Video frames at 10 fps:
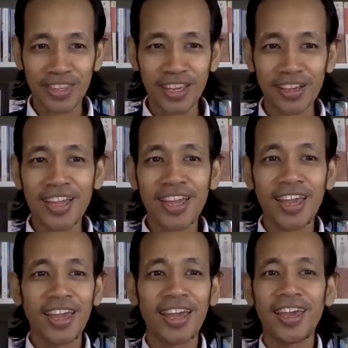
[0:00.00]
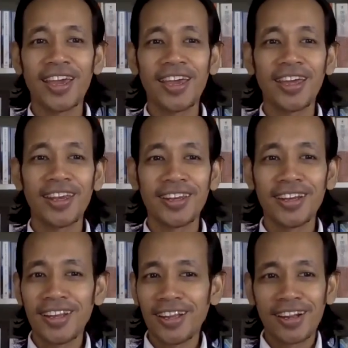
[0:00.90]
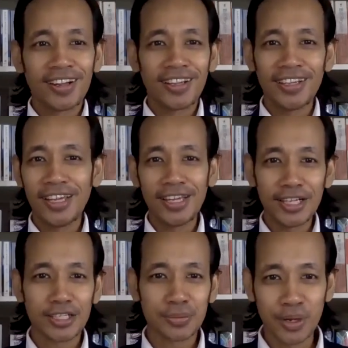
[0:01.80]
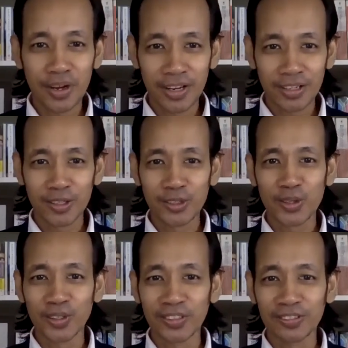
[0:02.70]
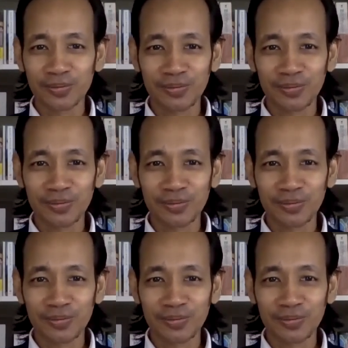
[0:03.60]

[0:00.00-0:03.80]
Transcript: yeah, and uh, it is beyond our control.